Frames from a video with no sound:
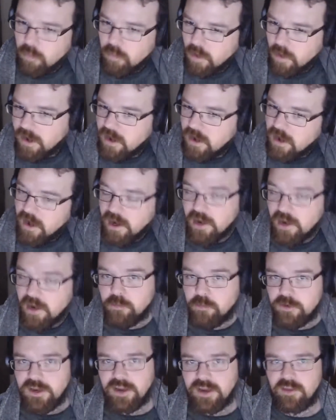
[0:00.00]
But I
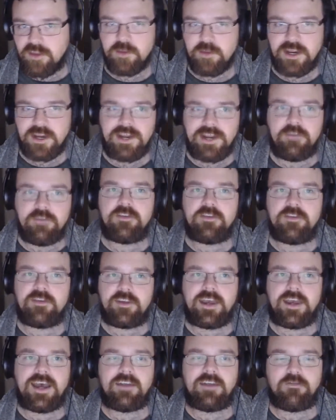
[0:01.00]
would take them in a
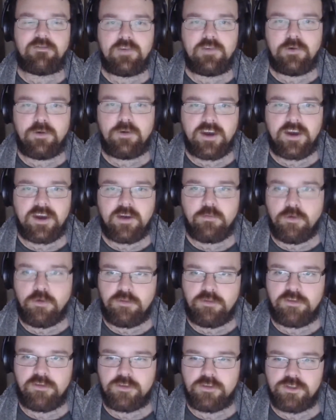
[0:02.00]
list and feel like I
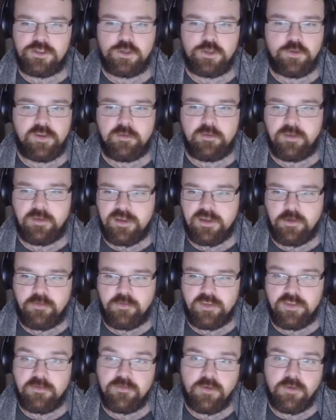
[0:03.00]
wasn't shooting myself
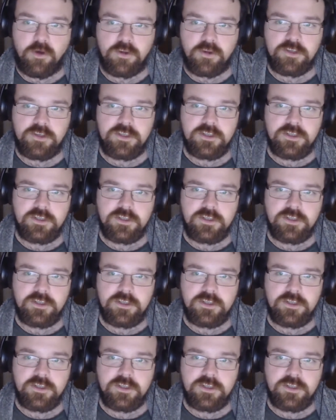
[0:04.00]
in the foot.